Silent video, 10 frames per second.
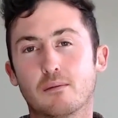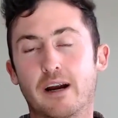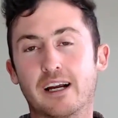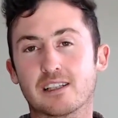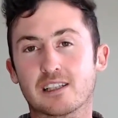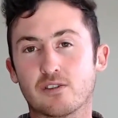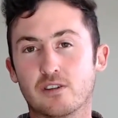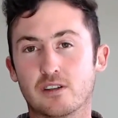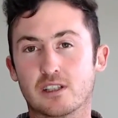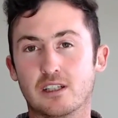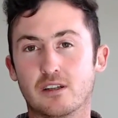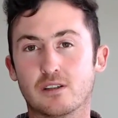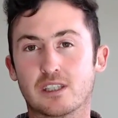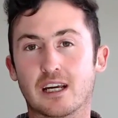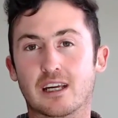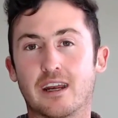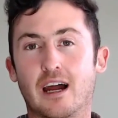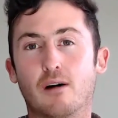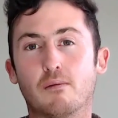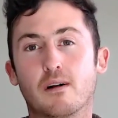practice for you to use that can
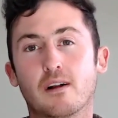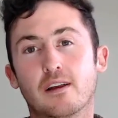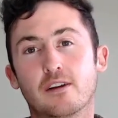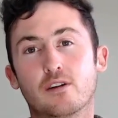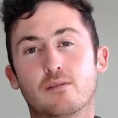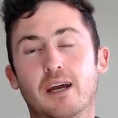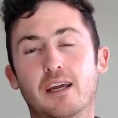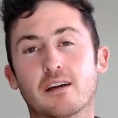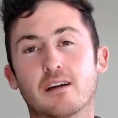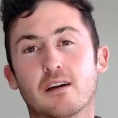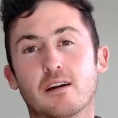help you make